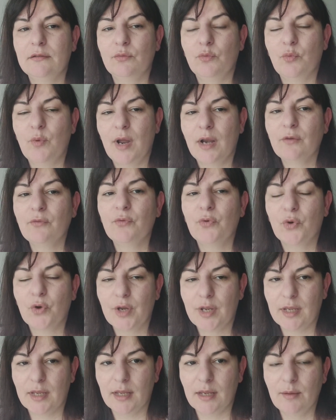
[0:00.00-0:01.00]
one for
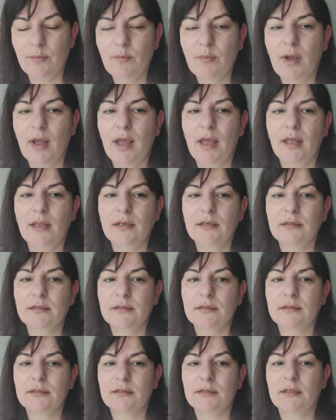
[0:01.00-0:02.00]
him,
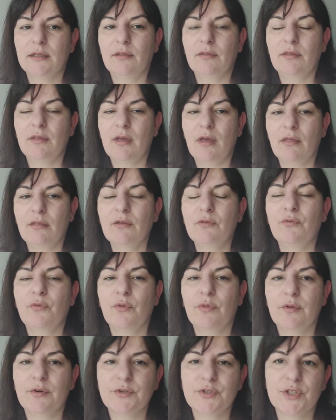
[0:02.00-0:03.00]
and the other
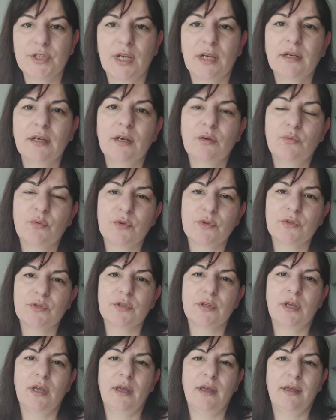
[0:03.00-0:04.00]
for the channel
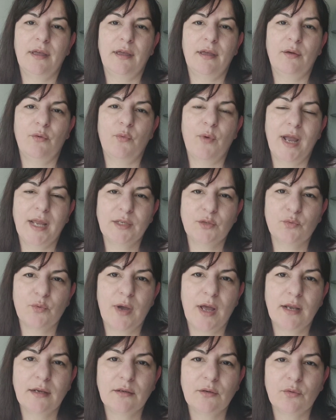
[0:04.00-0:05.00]
was a white
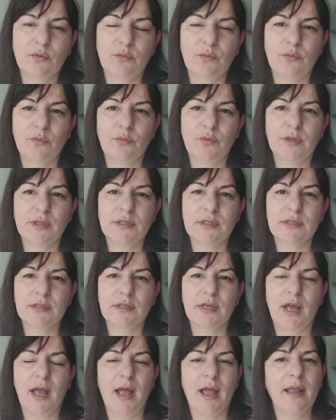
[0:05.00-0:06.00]
one, which
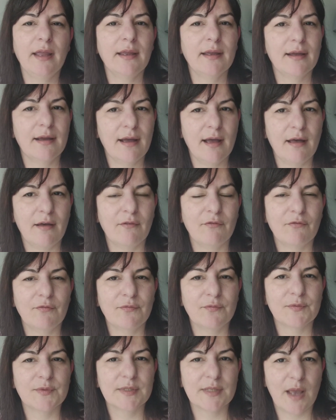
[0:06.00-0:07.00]
I have
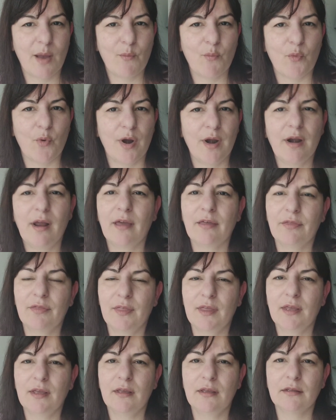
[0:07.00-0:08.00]
somewhere. I
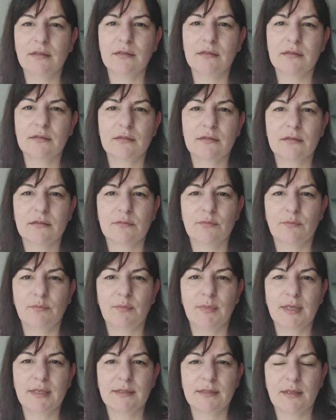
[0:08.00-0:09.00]
think it's
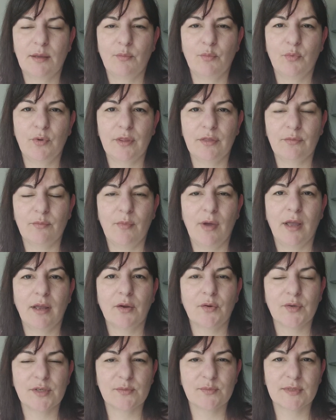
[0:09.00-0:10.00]
mixed up with my
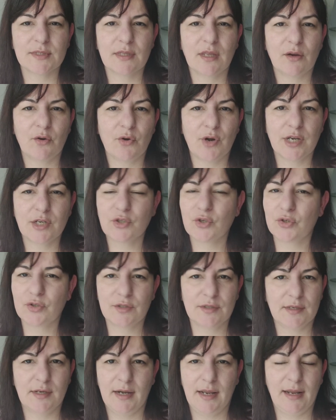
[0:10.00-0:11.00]
Christmas
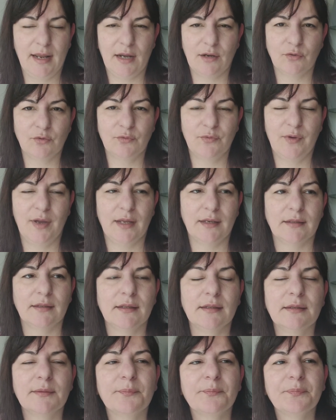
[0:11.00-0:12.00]
decorations and I cannot find
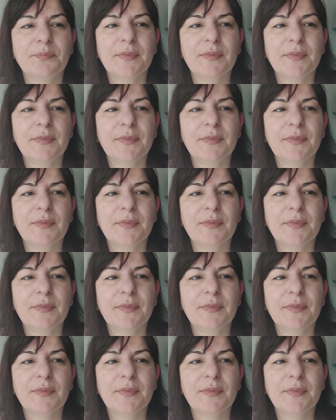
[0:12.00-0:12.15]
it.